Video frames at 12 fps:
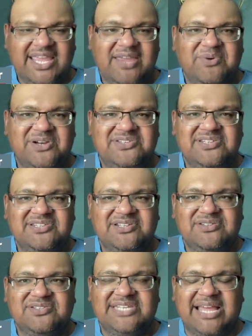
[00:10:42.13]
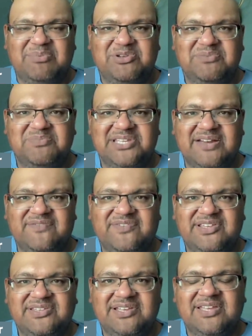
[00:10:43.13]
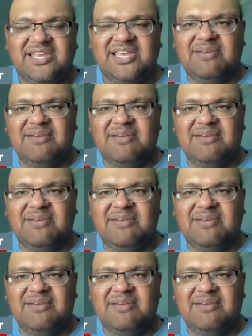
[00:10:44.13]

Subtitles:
He wants to still establish himself as a